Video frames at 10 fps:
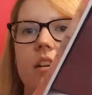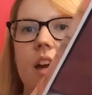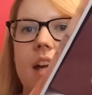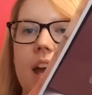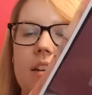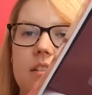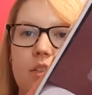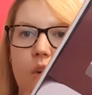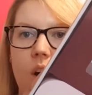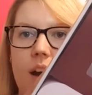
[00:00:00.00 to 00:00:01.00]
again,
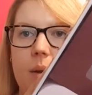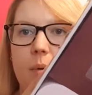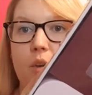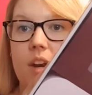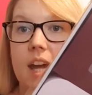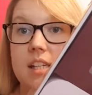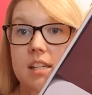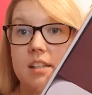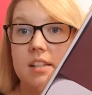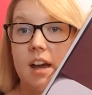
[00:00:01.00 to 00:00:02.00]
not Harry Potter
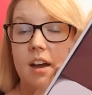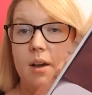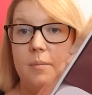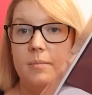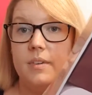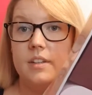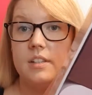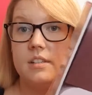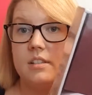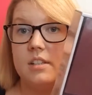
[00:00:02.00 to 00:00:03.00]
related,
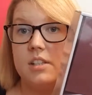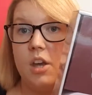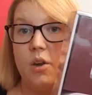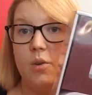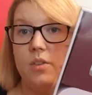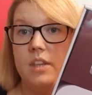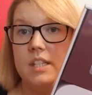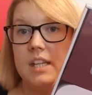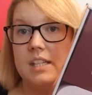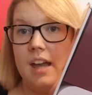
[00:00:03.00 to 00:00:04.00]
so
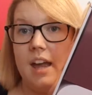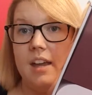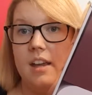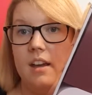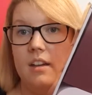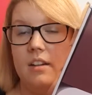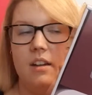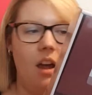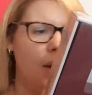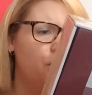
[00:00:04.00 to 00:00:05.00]
this is a
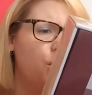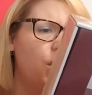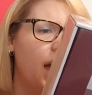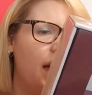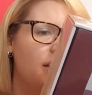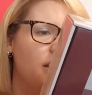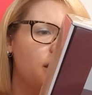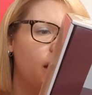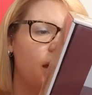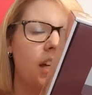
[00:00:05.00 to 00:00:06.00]
like bookends.
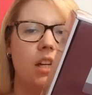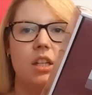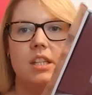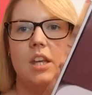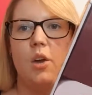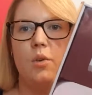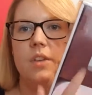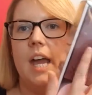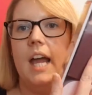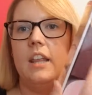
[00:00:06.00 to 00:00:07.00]
So
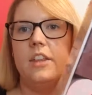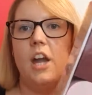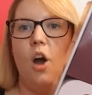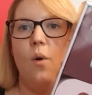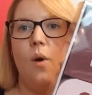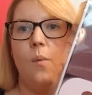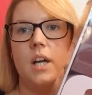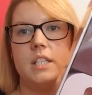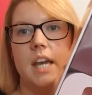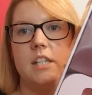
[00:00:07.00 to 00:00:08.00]
the L and the O are
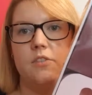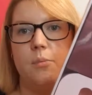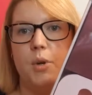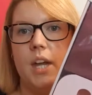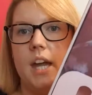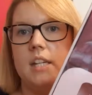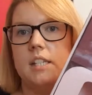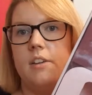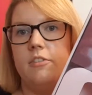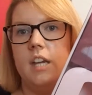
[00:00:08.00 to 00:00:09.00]
one end of the
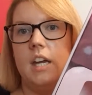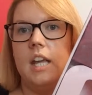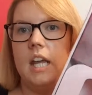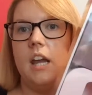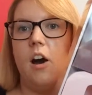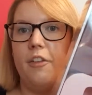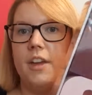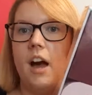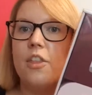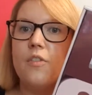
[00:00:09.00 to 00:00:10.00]
bookend, V and E are
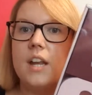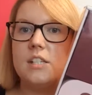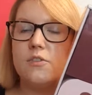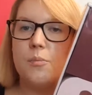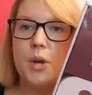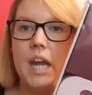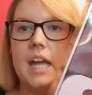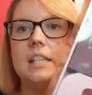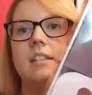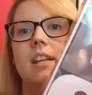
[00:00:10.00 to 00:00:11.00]
the other end of the
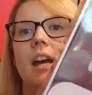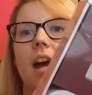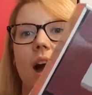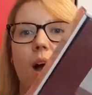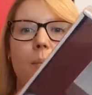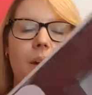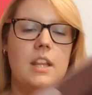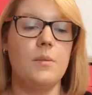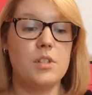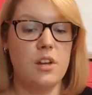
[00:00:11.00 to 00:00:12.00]
bookends. And
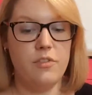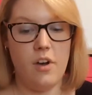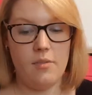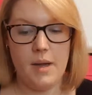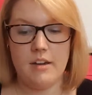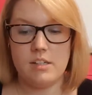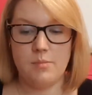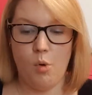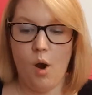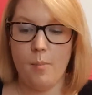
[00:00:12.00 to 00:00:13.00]
that was only £5
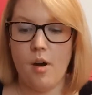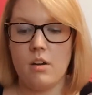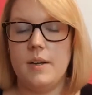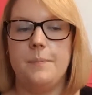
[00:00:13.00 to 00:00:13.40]
in Primark.